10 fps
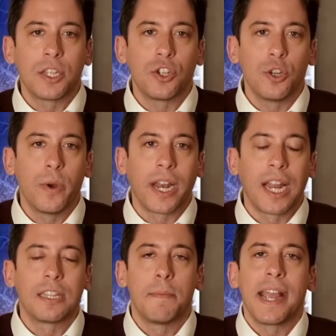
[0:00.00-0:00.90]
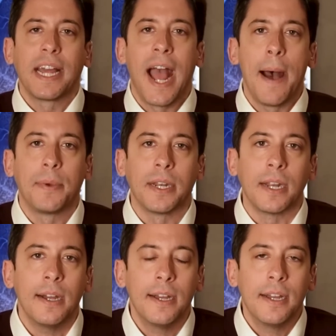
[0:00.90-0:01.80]
Let's do it. Let's make it
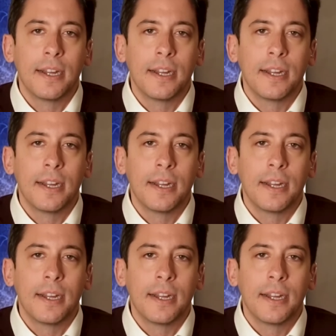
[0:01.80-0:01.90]
happen.